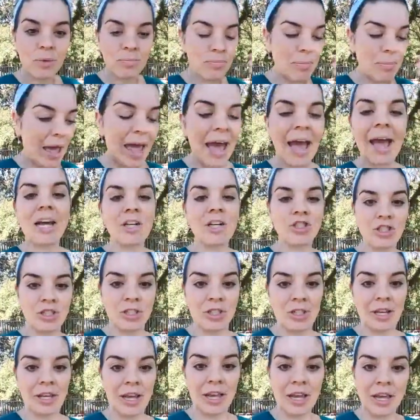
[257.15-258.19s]

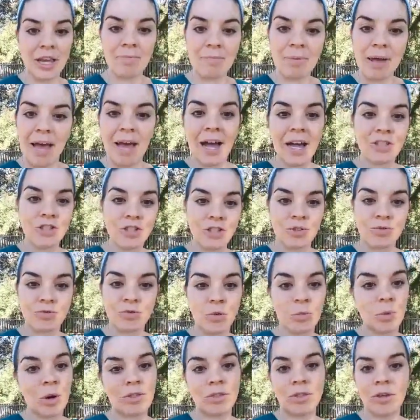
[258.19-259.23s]
passion and compassion
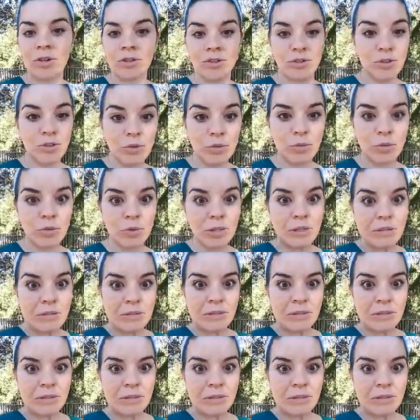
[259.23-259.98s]
for what they do?